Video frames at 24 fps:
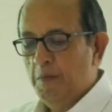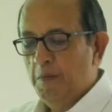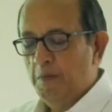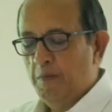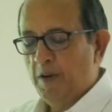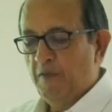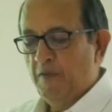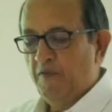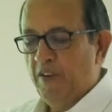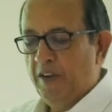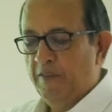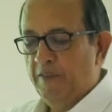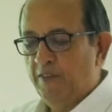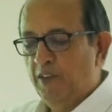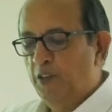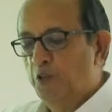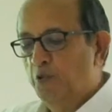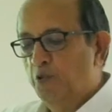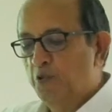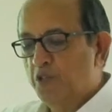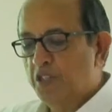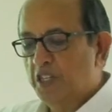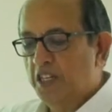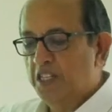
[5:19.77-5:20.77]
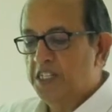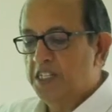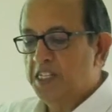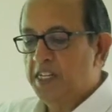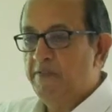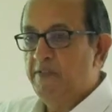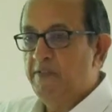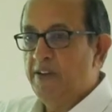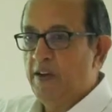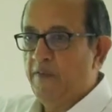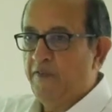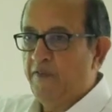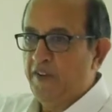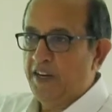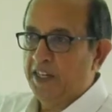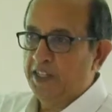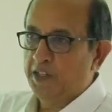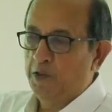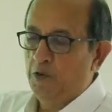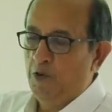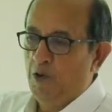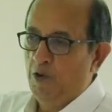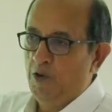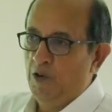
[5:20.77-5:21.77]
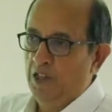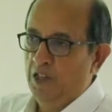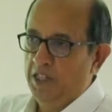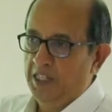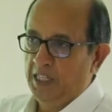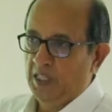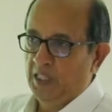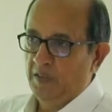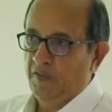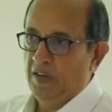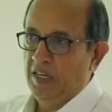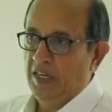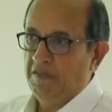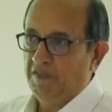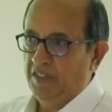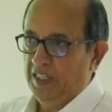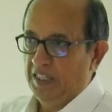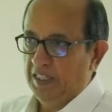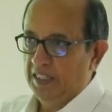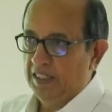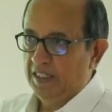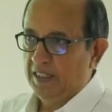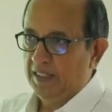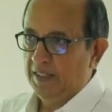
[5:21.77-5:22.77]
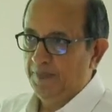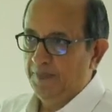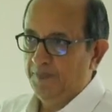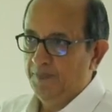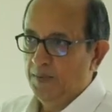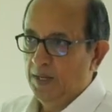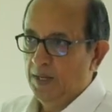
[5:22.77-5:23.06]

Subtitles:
But when we do surgery, we affect all these 5 things.